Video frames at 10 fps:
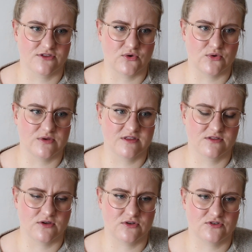So it's
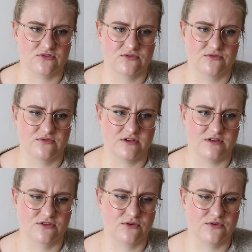not
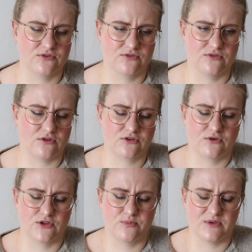
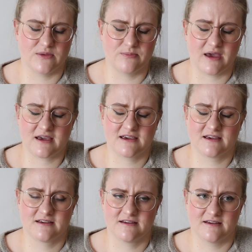going to be back
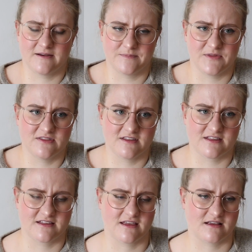in this
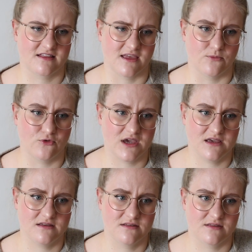exact same way.